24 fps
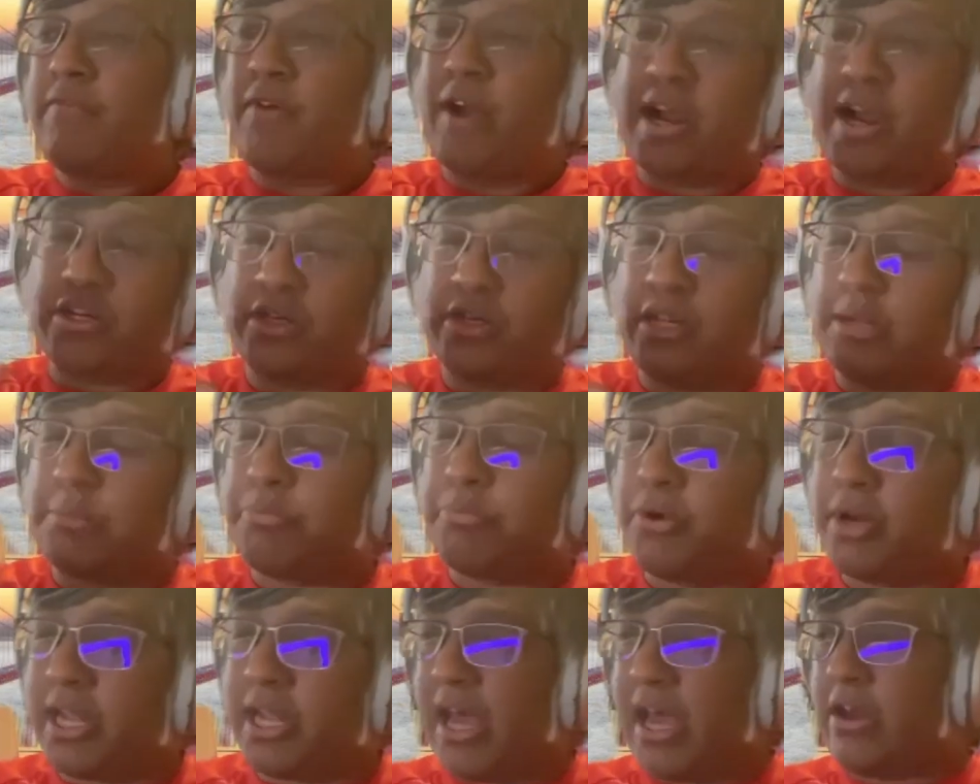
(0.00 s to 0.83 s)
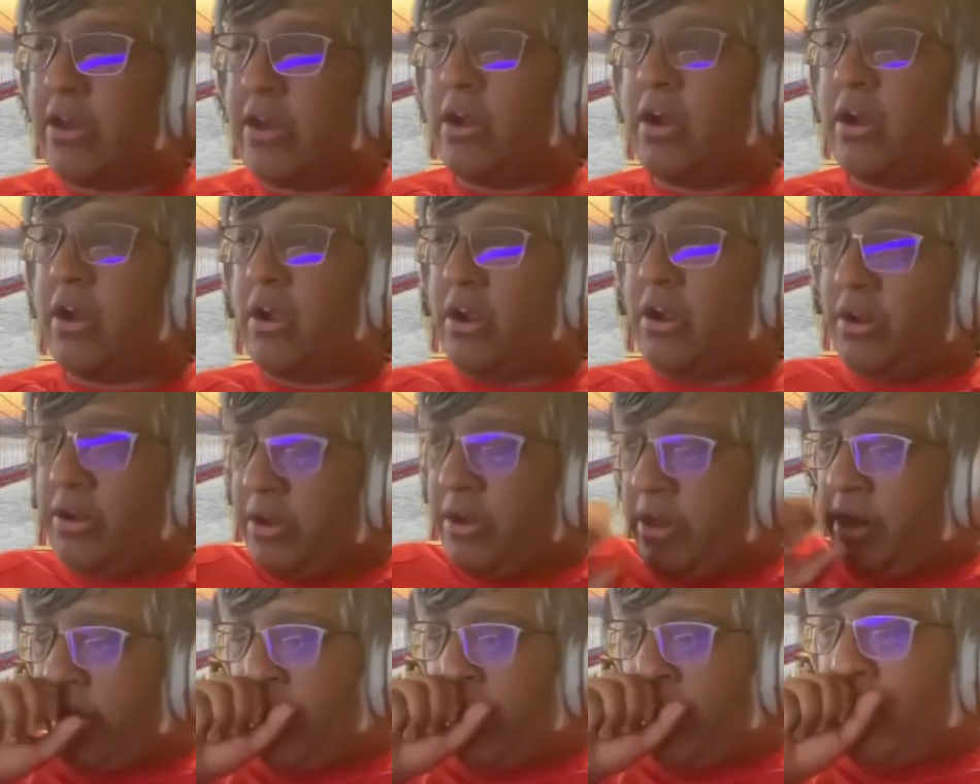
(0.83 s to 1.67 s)
actually like putting out
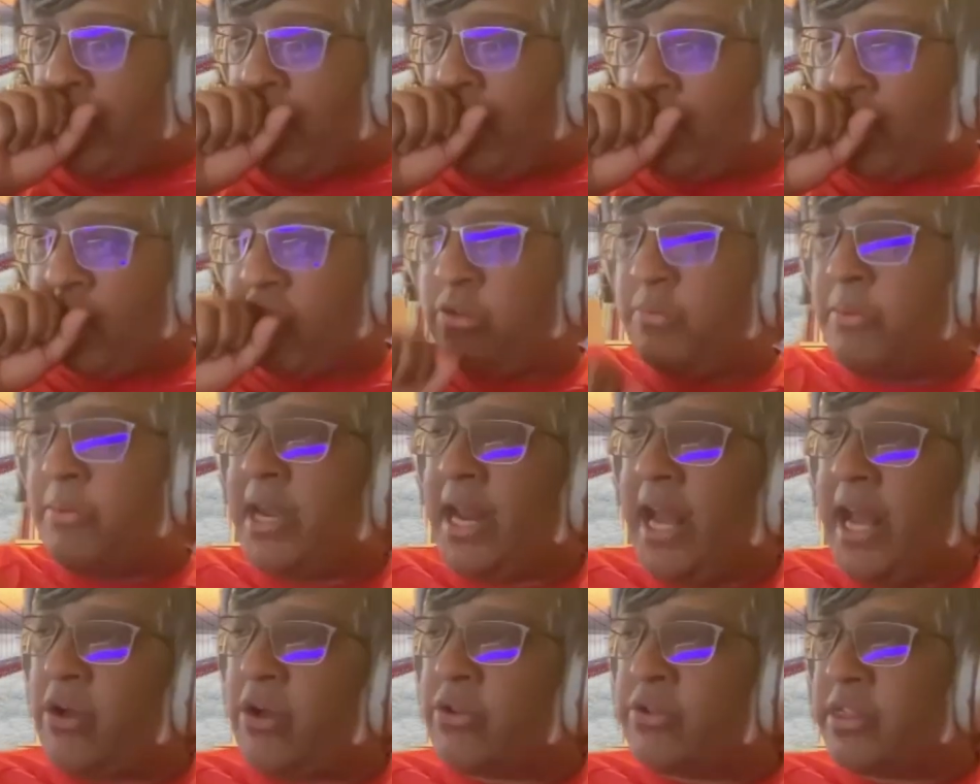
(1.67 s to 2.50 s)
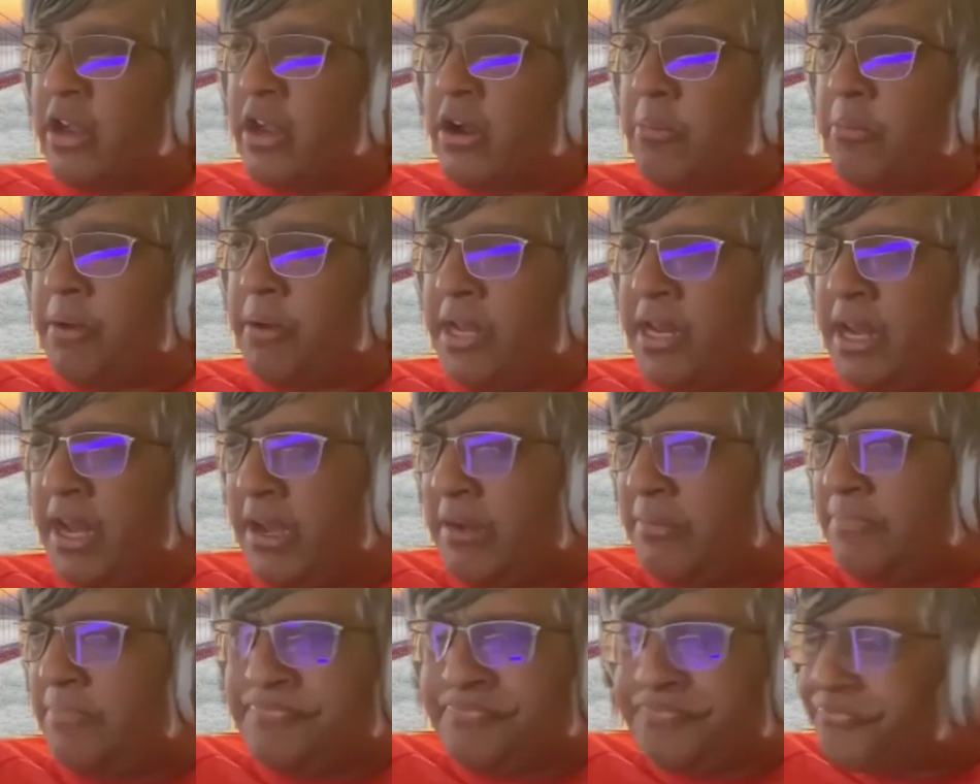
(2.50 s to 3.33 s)
an argument out there. But
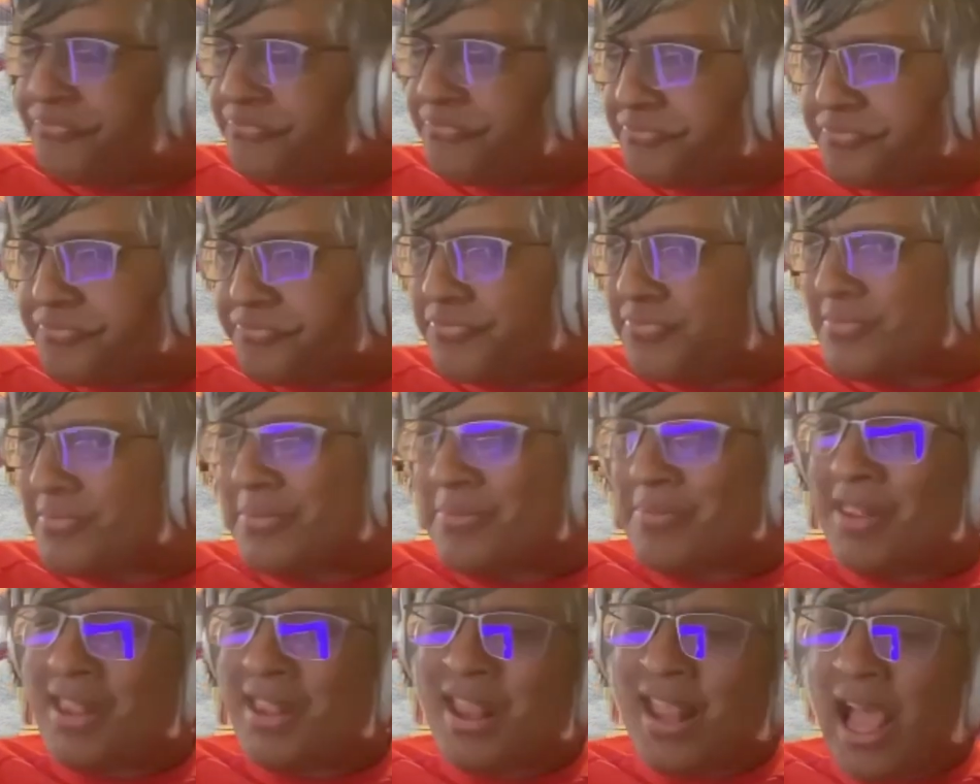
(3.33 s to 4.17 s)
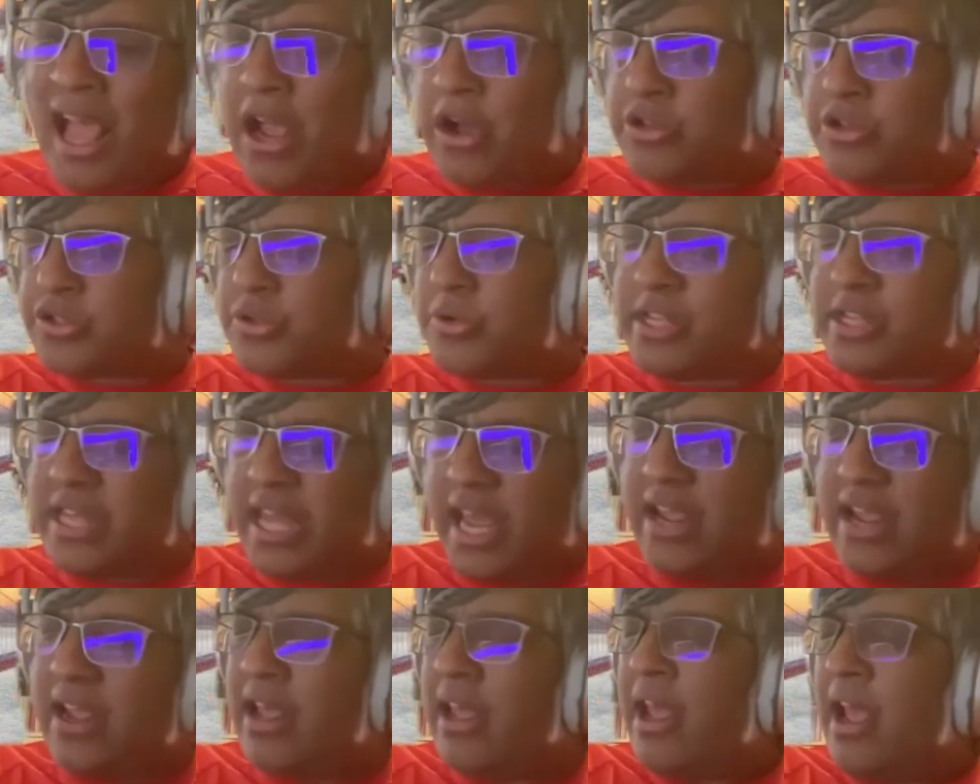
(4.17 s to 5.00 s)
I also
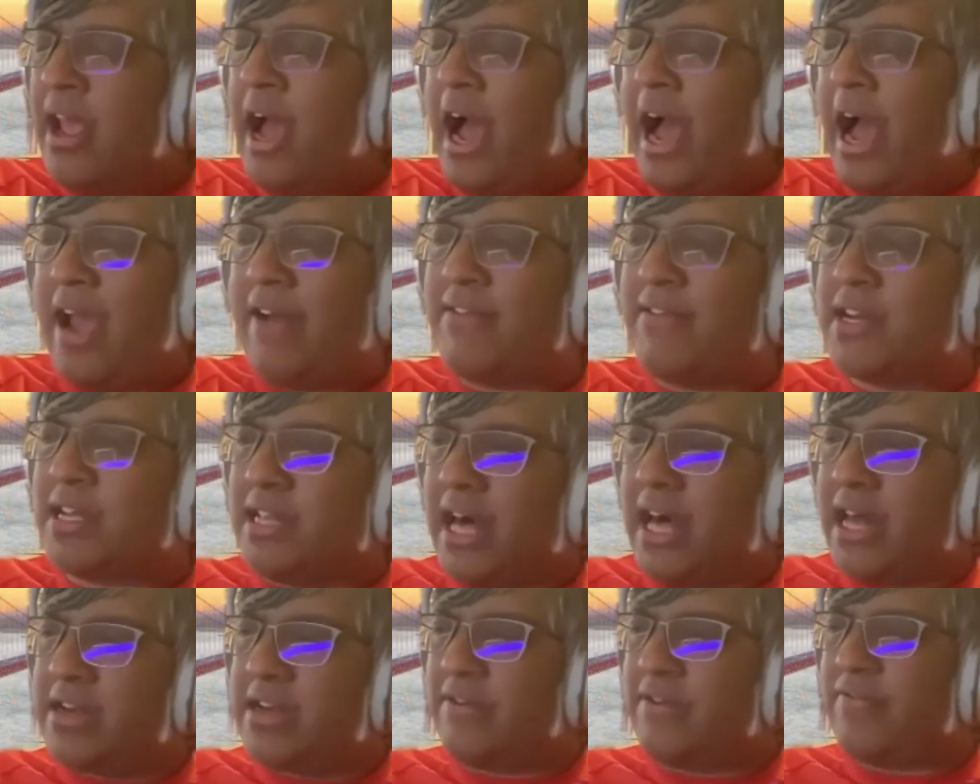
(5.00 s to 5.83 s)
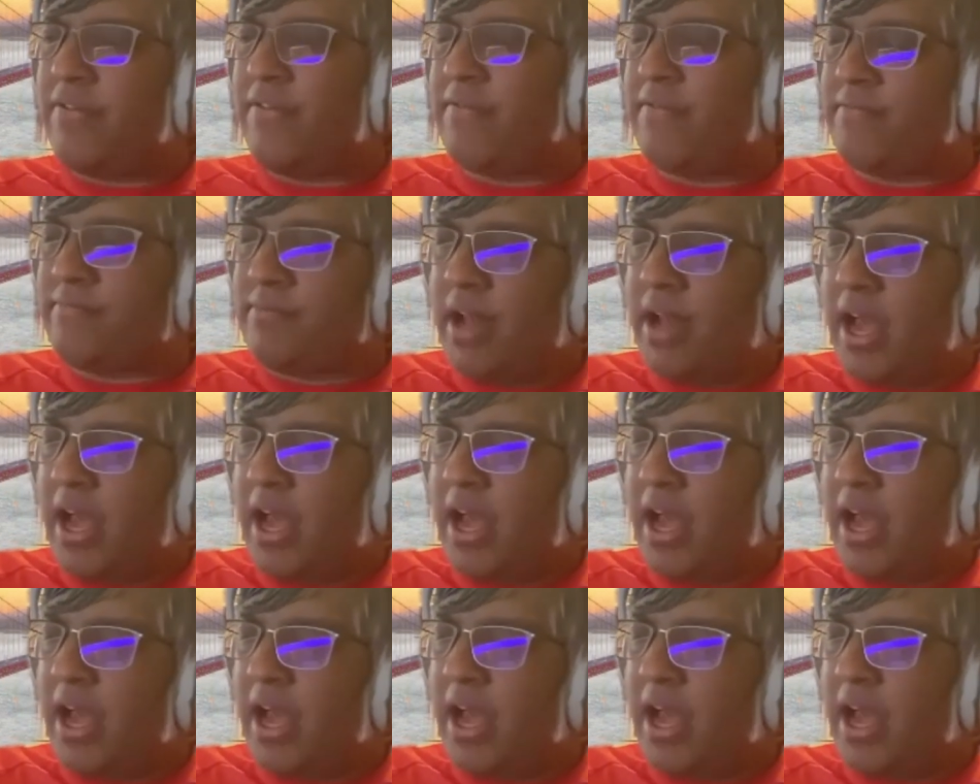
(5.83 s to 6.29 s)
engage. I have like a lot of different.